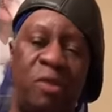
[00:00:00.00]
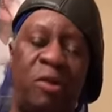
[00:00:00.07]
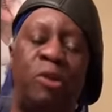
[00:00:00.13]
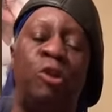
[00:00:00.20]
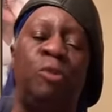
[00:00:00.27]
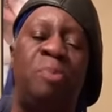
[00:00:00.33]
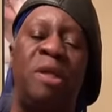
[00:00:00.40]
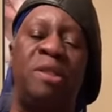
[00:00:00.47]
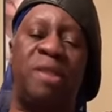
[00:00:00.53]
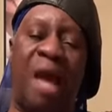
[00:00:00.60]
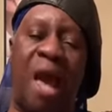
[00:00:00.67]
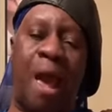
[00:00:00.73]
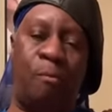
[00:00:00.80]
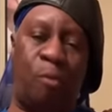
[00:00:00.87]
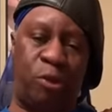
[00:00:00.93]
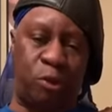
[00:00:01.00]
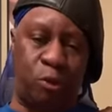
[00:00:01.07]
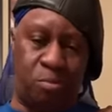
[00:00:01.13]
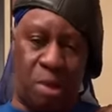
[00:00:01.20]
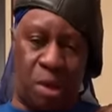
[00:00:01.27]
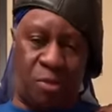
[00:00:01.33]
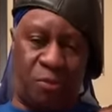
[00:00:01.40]
here that you spent time with
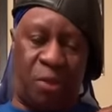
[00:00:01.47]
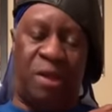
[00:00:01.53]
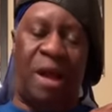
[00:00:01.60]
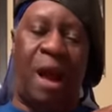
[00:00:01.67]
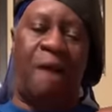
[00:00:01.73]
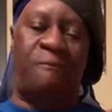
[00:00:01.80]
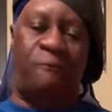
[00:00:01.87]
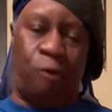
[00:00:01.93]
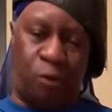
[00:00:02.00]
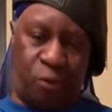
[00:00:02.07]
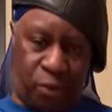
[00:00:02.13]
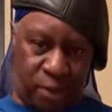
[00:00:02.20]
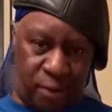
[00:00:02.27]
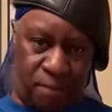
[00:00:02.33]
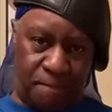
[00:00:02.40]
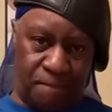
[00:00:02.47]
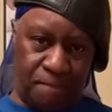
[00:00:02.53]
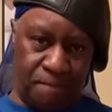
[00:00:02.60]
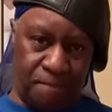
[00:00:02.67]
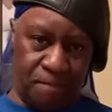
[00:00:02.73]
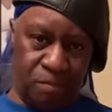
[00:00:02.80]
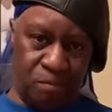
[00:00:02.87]
your mother. Thank God for them.
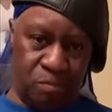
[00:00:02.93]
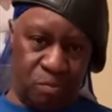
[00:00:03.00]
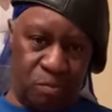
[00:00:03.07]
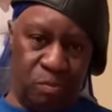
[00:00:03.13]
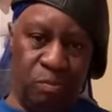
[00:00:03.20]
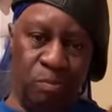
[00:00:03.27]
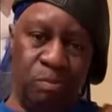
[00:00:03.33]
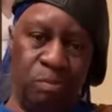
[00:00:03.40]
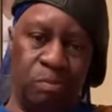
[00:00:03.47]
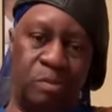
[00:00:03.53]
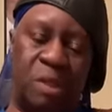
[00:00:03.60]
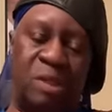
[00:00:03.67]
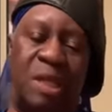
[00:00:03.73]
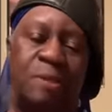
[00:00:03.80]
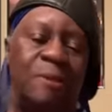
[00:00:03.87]
Cause